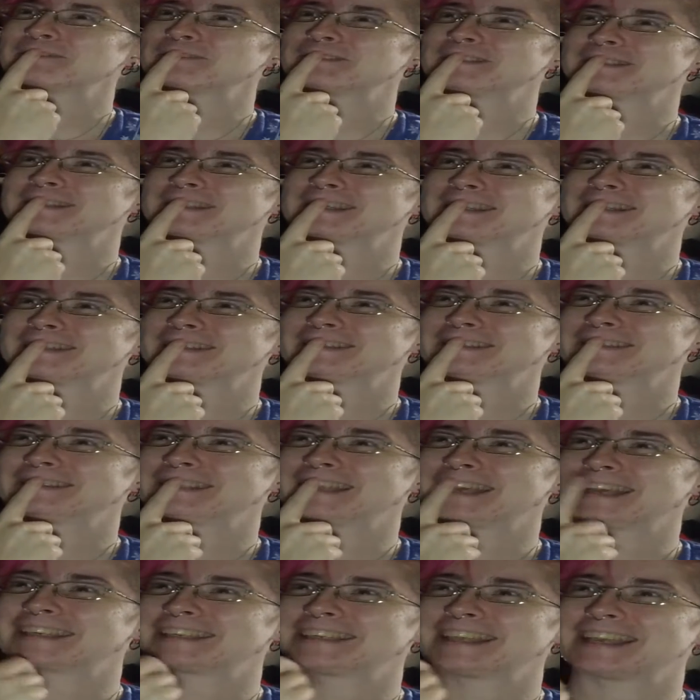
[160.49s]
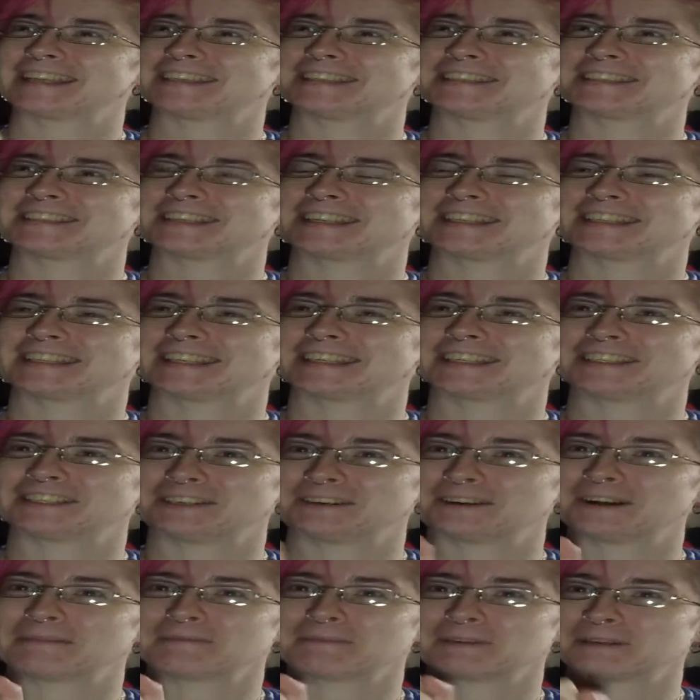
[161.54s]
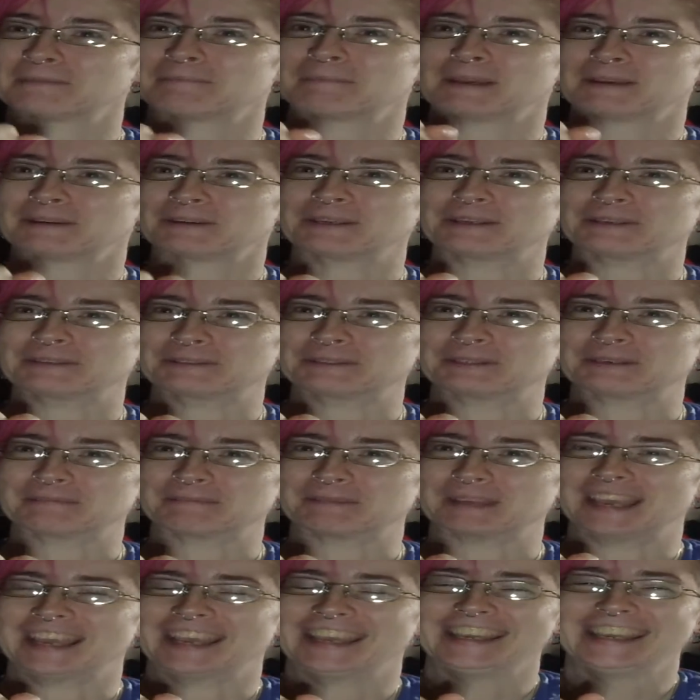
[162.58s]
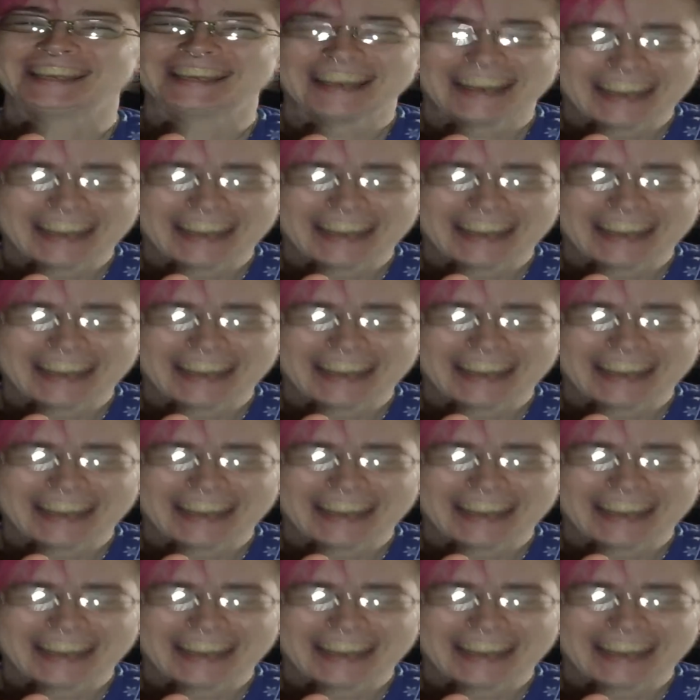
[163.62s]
if she said that Ken said, like, you know, I'm going to marry you someday.